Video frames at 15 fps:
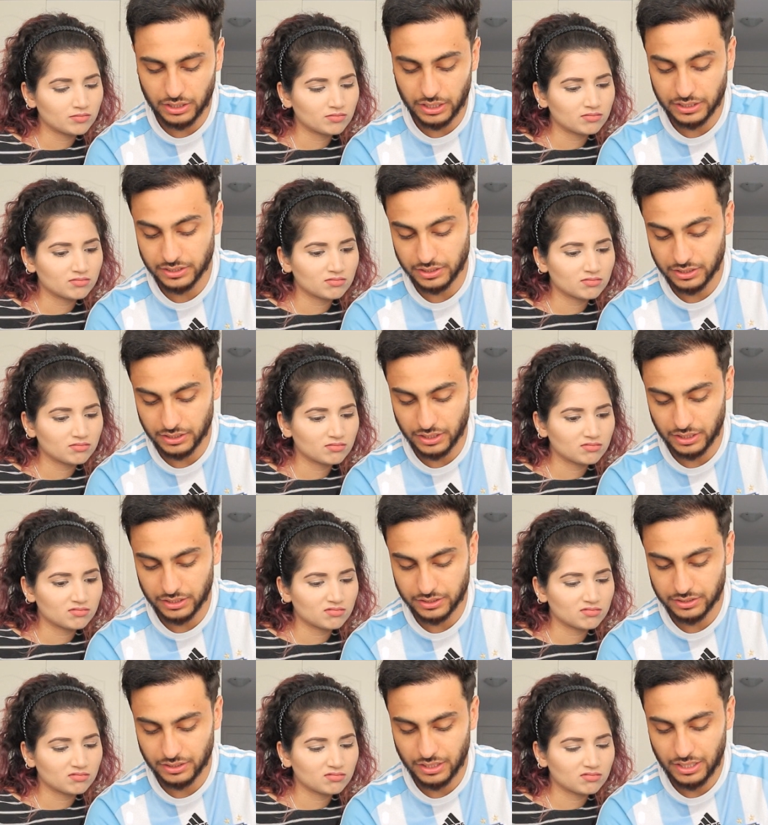Speaker 1: and I said
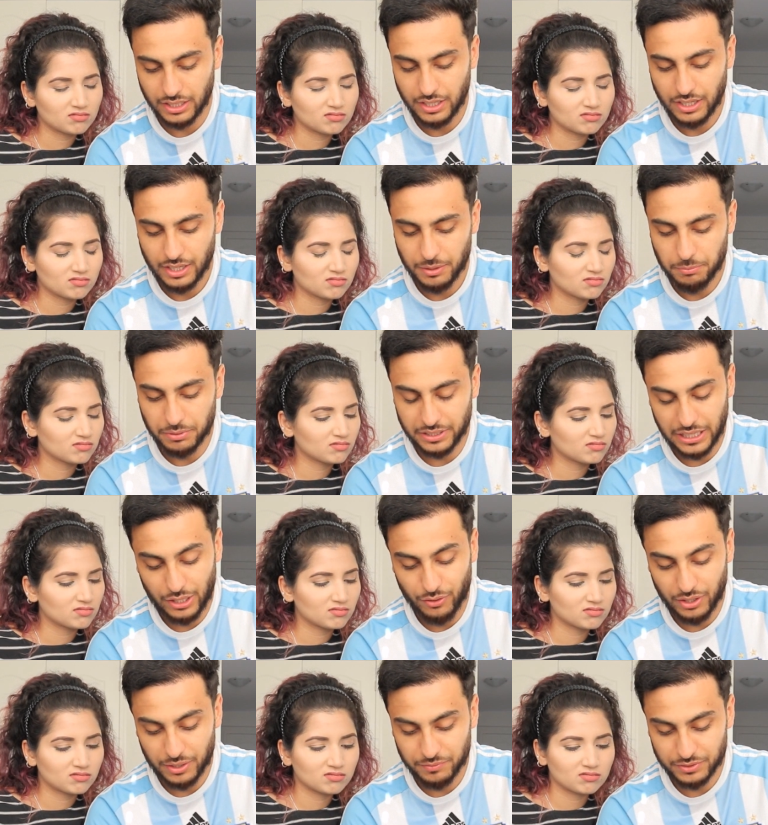yes. But
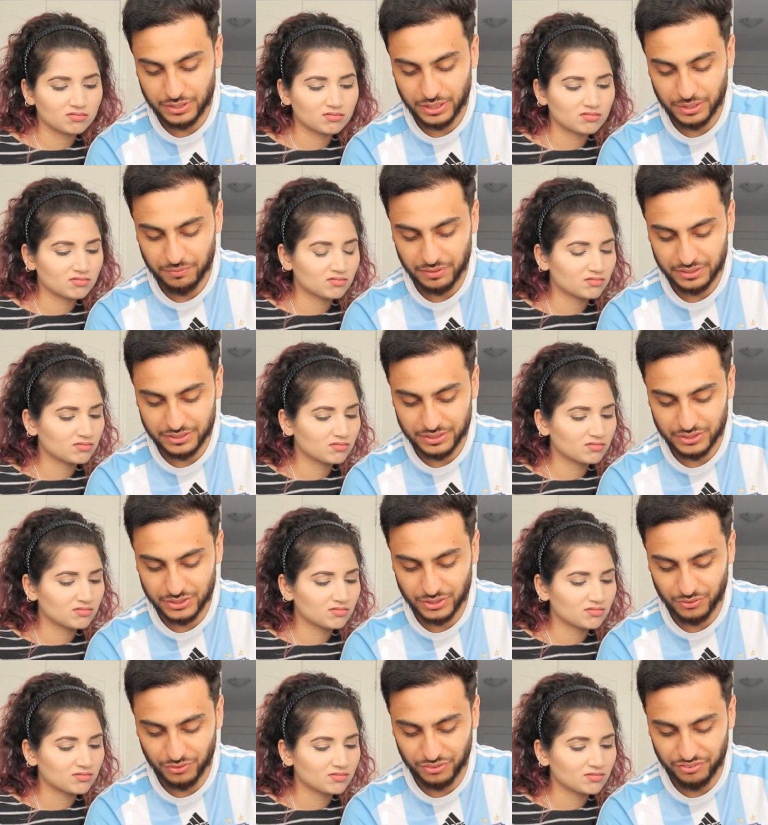now I'm scared my
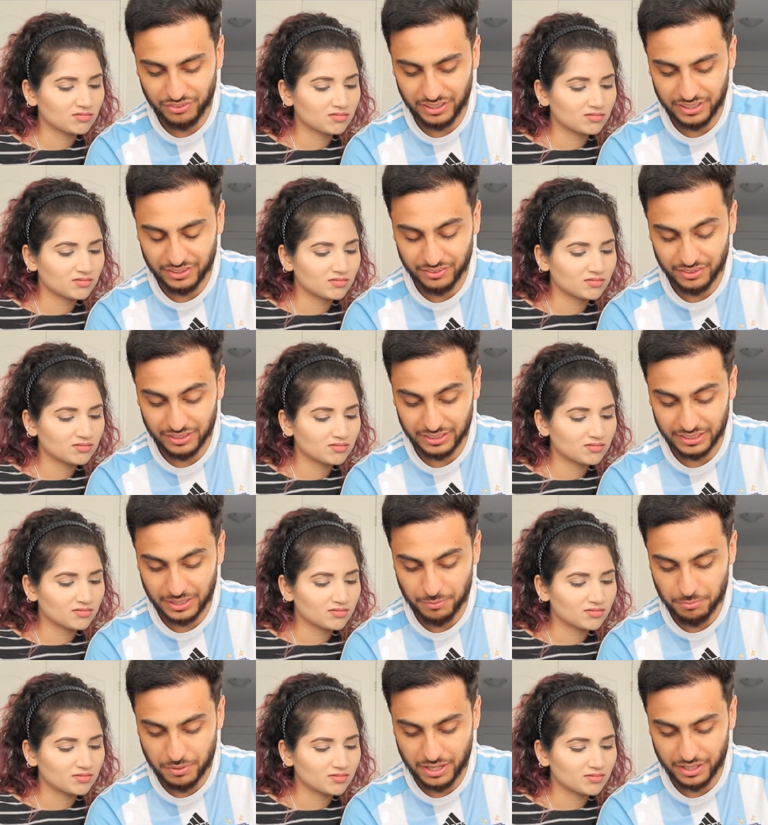sister will find out and
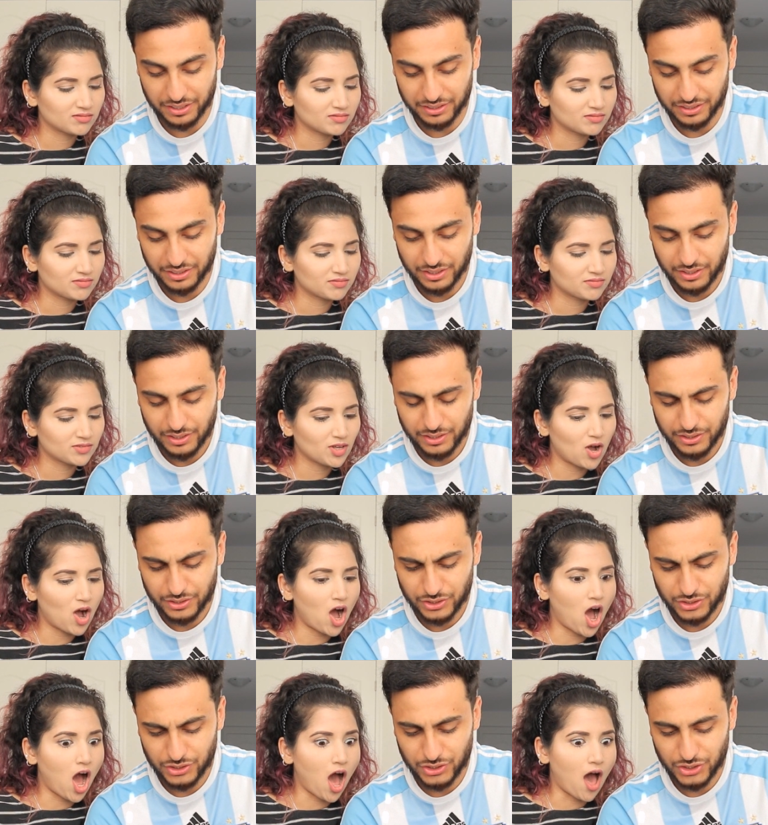get mad.
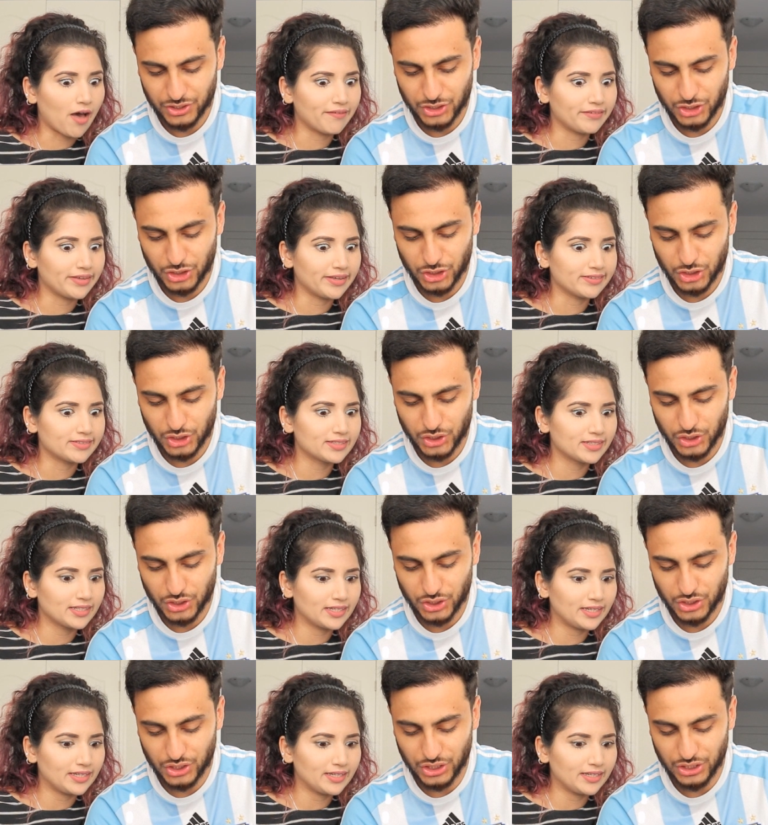
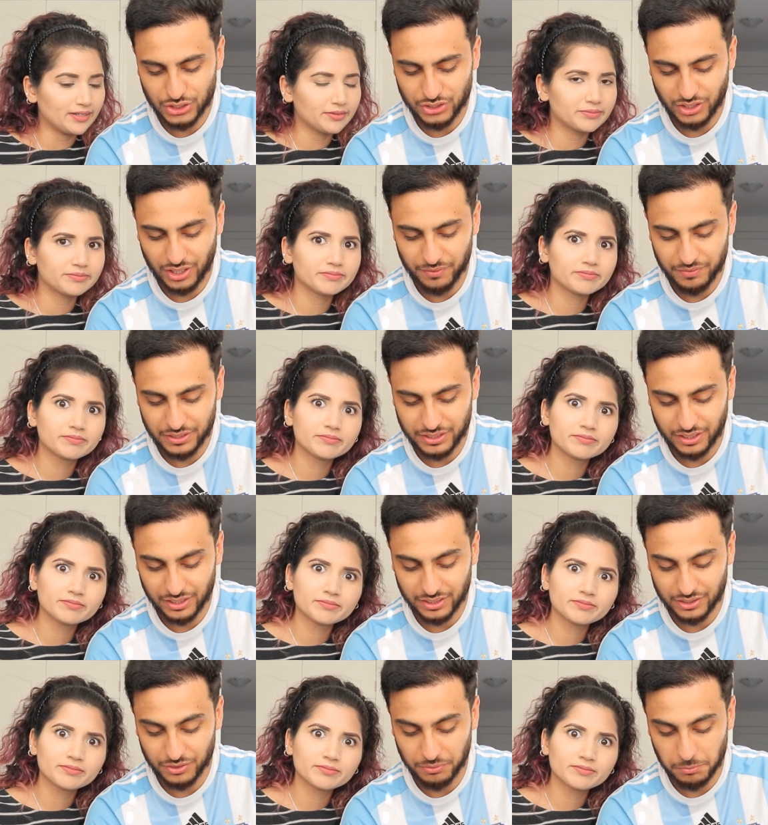
Speaker 2: Obviously.
Speaker 1: She saw me
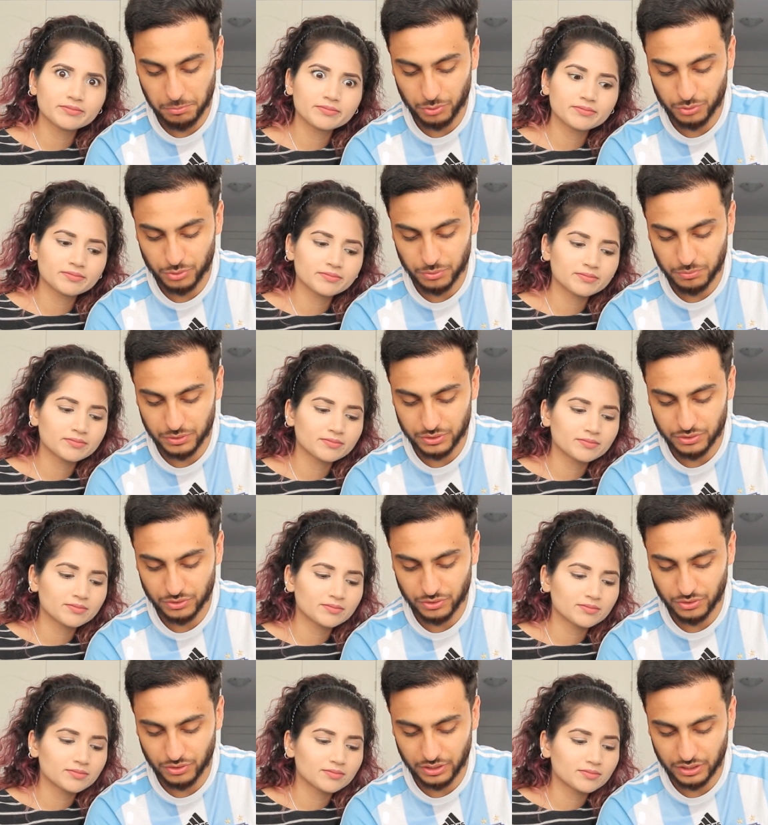talking to him about 2 months
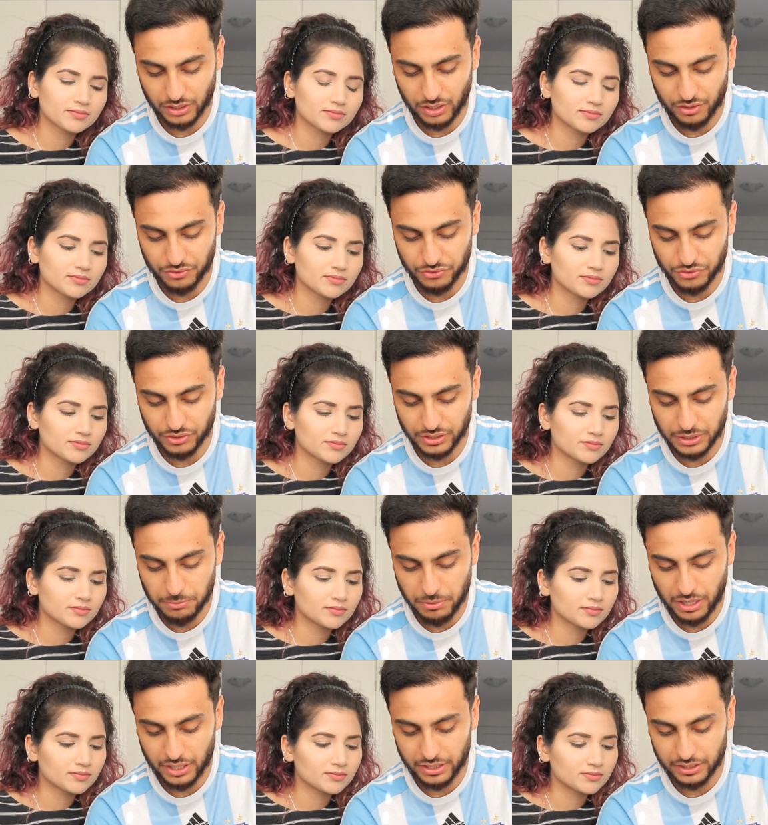ago and got really
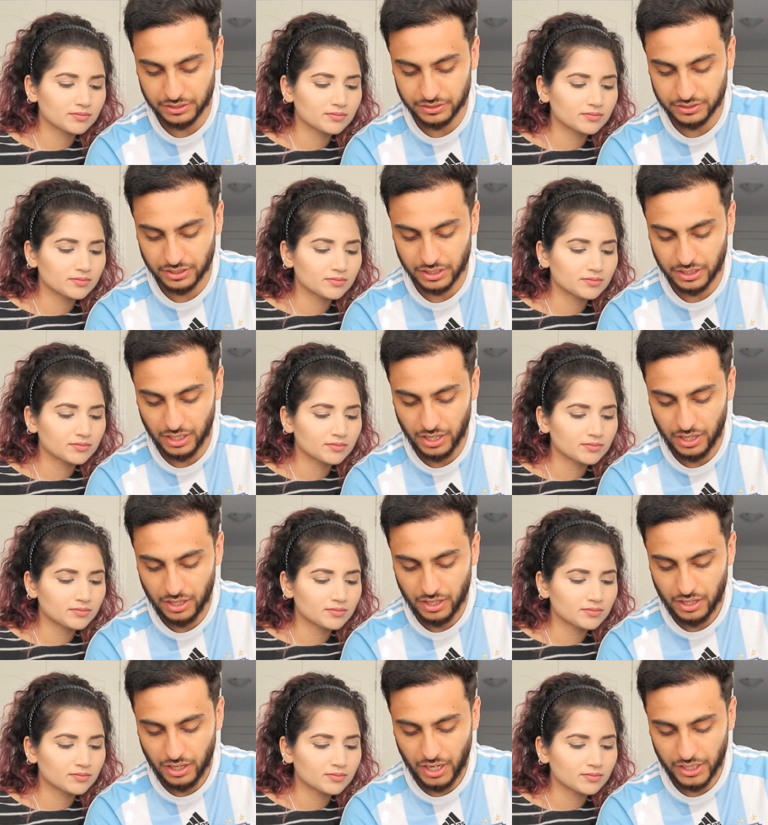mad and said
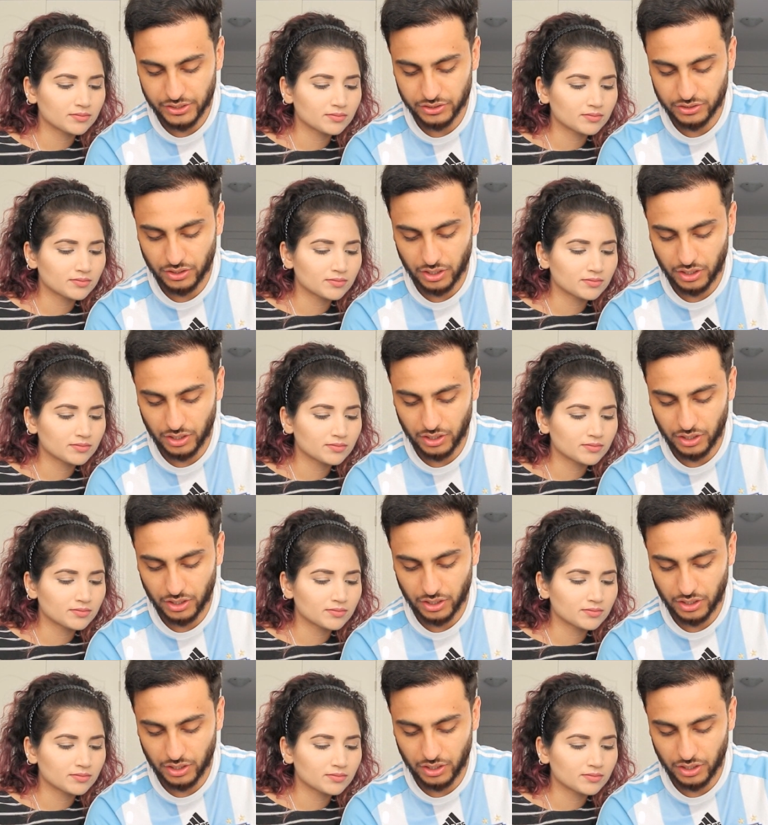I